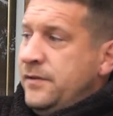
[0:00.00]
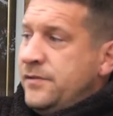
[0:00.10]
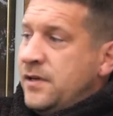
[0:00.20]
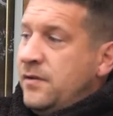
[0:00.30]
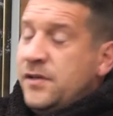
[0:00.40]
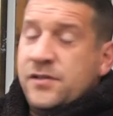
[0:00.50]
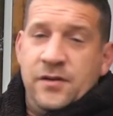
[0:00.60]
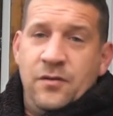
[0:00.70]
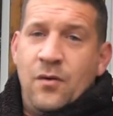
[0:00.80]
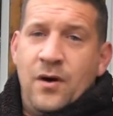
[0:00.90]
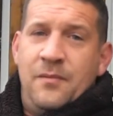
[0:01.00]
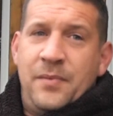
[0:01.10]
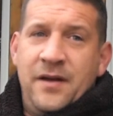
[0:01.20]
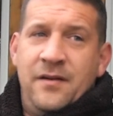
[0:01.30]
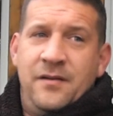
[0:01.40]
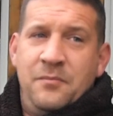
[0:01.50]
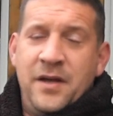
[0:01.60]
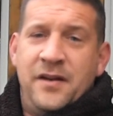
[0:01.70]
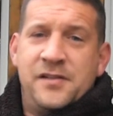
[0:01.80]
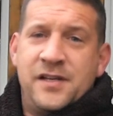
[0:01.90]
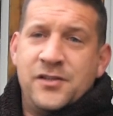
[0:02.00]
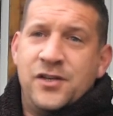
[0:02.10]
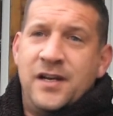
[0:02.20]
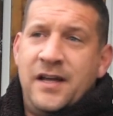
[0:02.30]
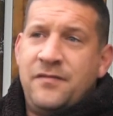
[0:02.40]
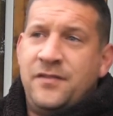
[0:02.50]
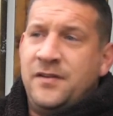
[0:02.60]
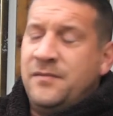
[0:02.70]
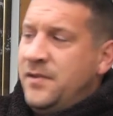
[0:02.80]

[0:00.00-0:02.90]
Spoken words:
so there's still quite a bit of the session left.